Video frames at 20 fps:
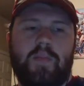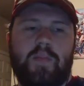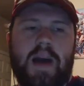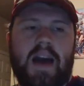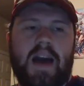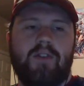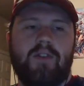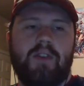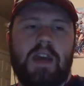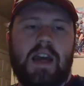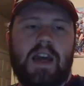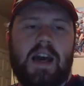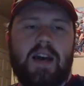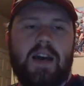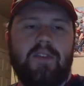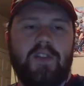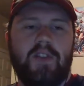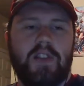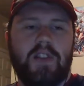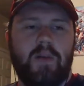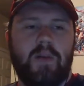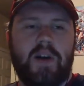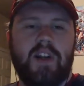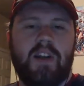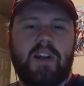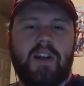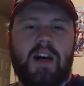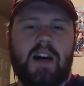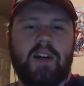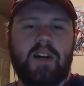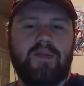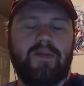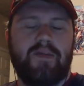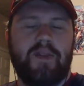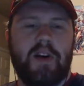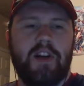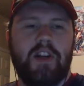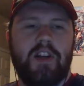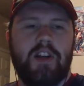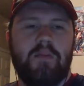Bagley having Spidey and Ock
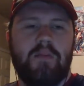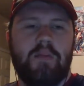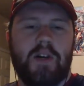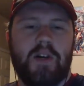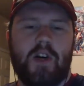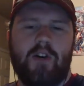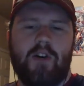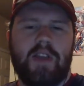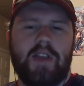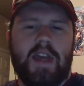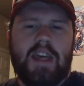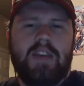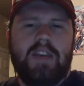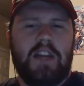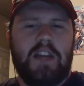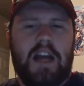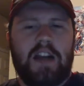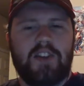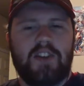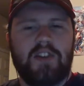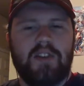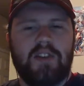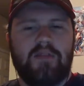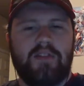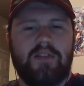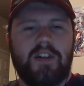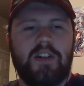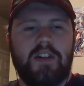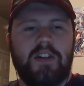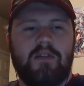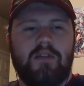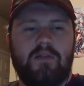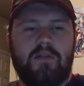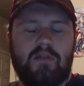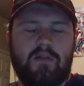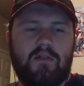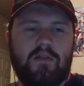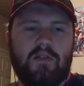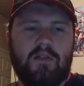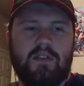fighting, but are they even actually fighting?
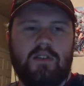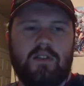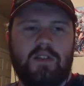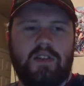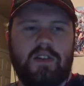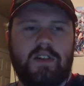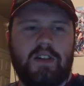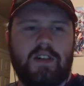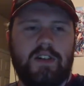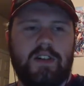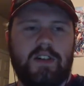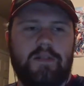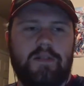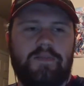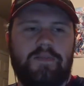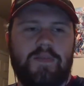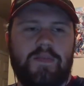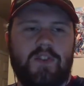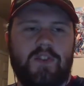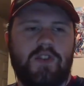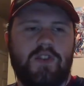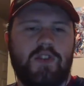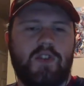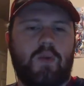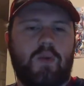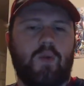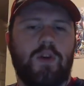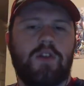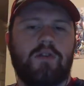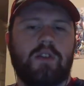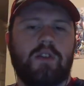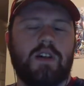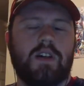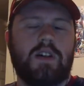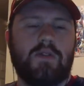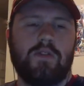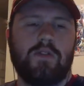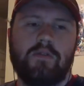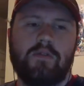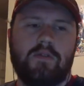It's just a weird
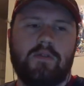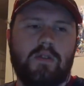cover.